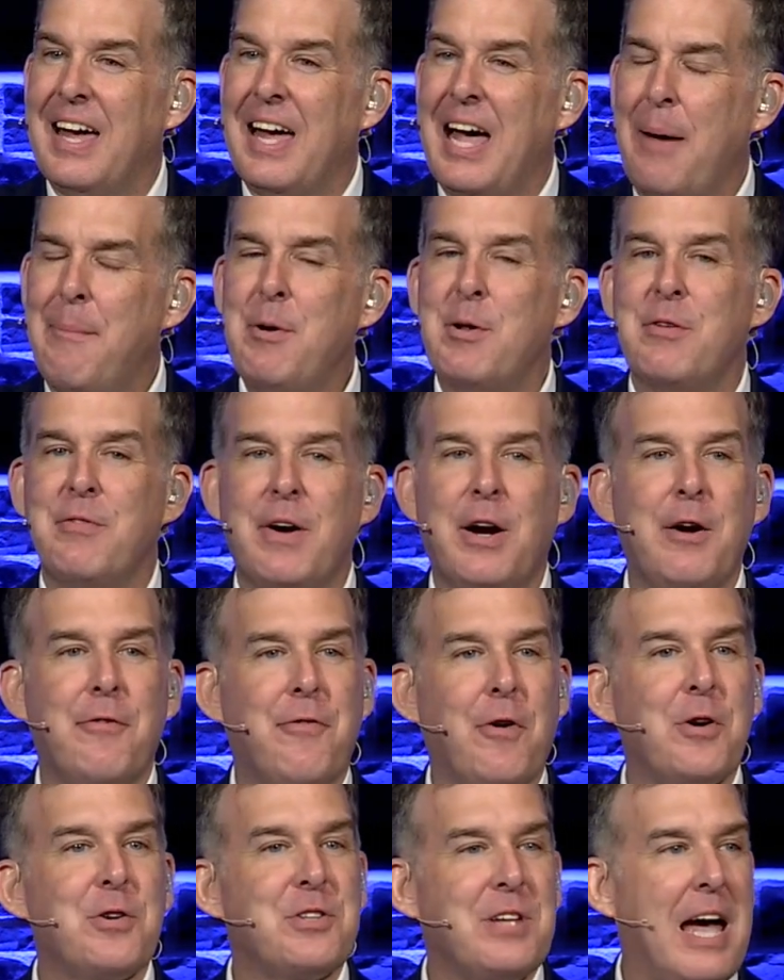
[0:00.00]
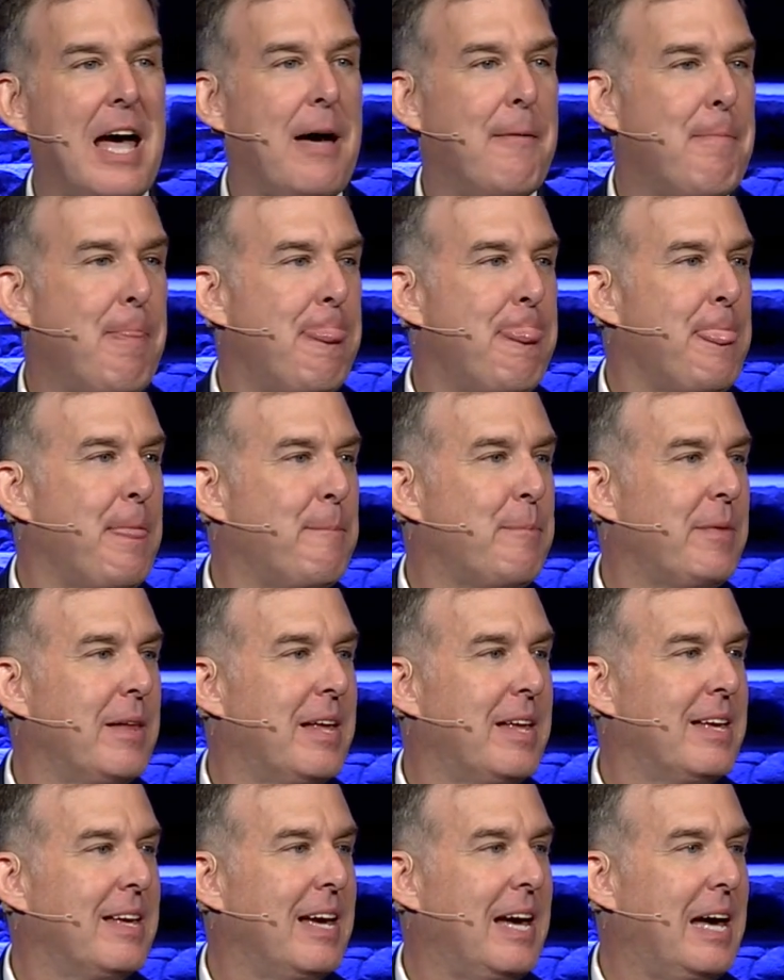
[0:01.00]
I remember the very first time
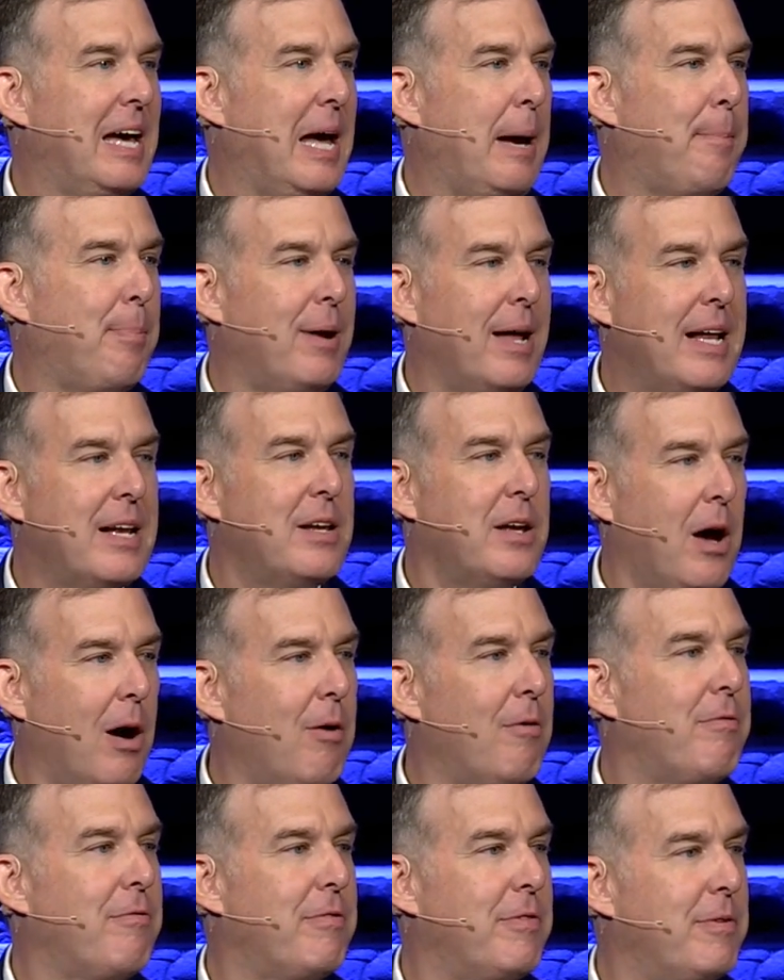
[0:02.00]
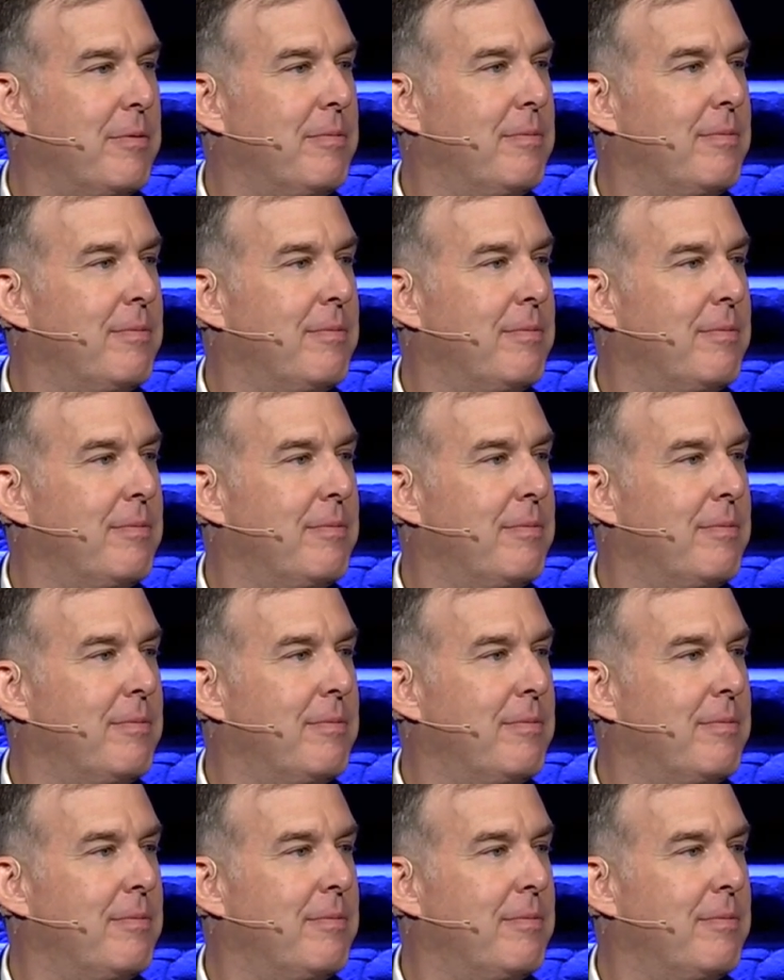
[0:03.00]
I played golf.